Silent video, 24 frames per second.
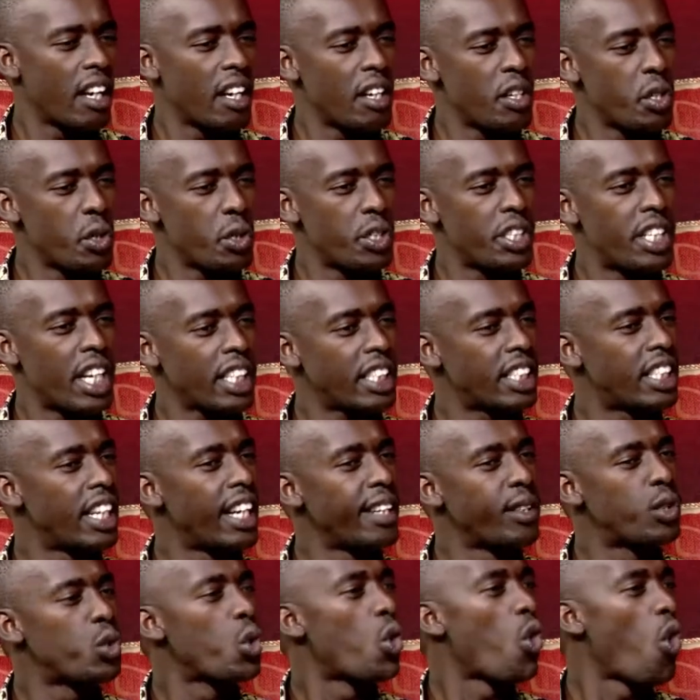you just
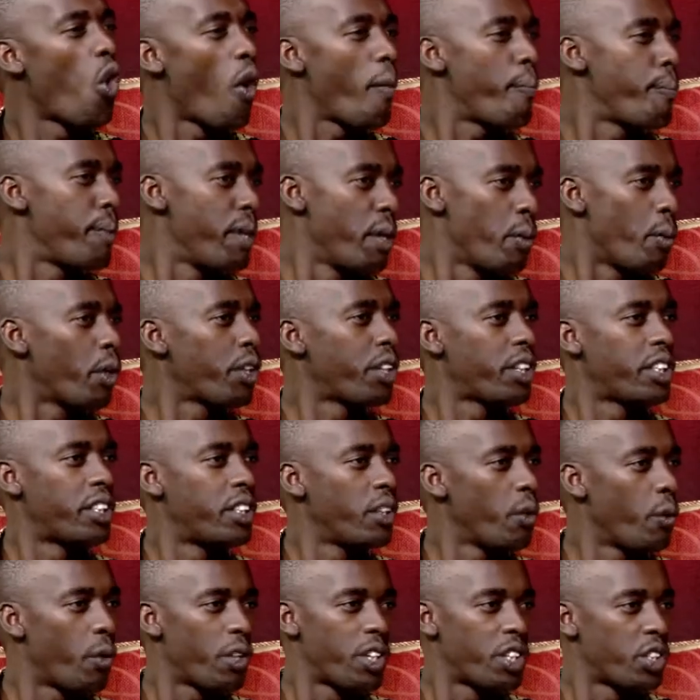tend to copy
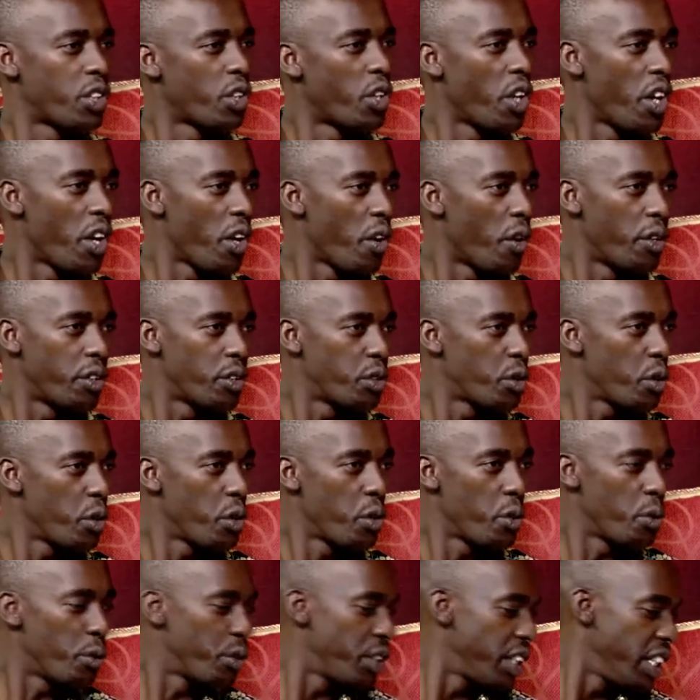what is going on. So
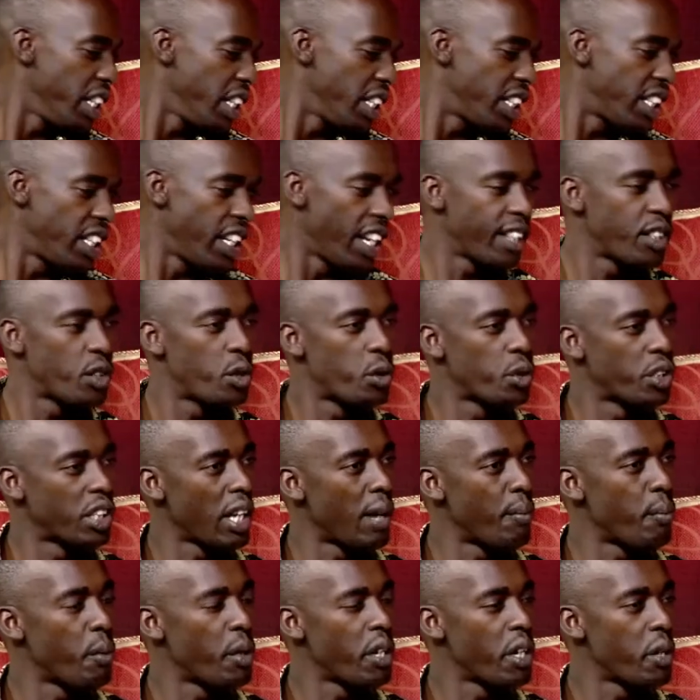you sit next to
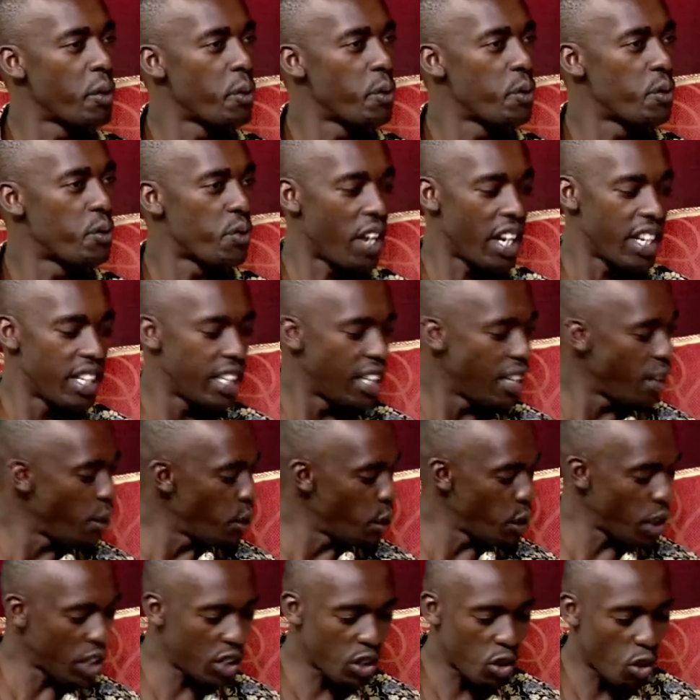somebody who's
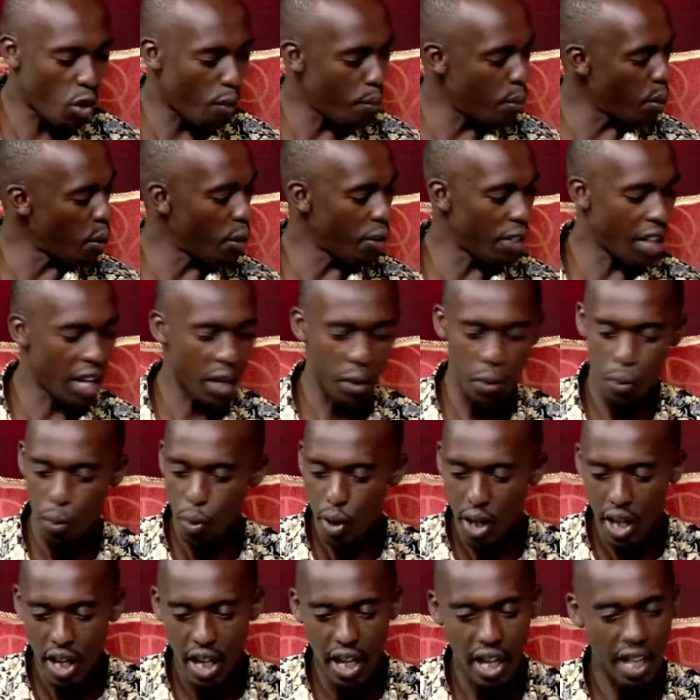writing, you just copy what they're
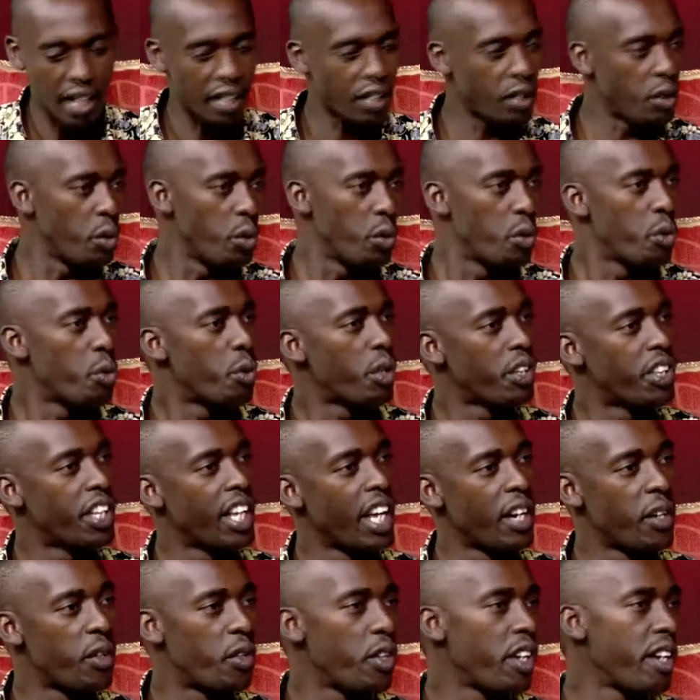doing and you do what
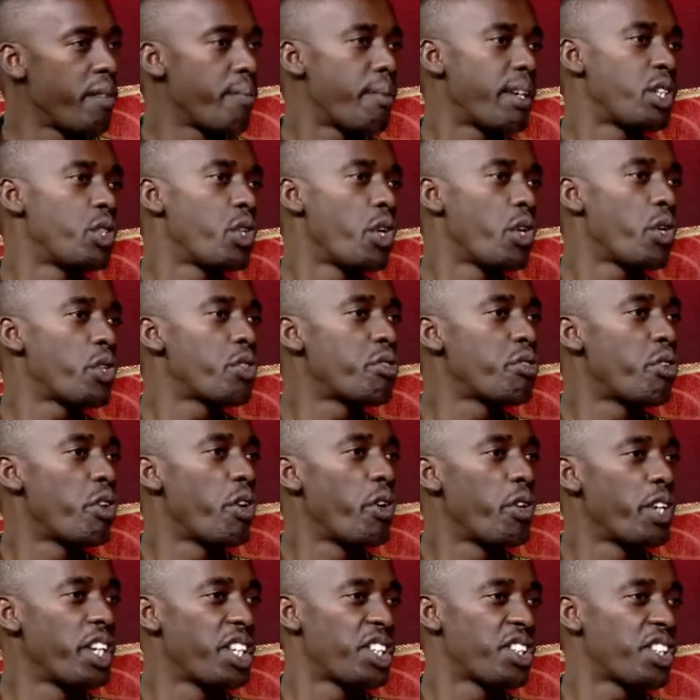they're doing, but you're not
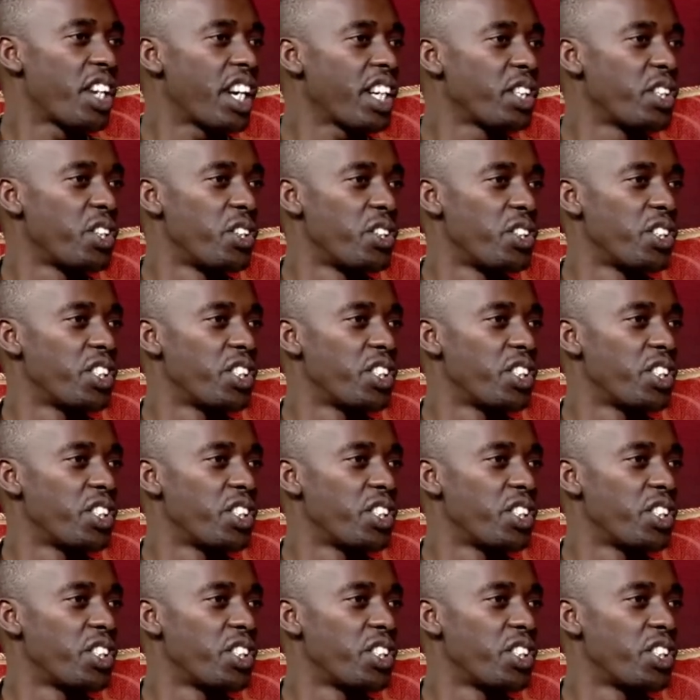following instructions.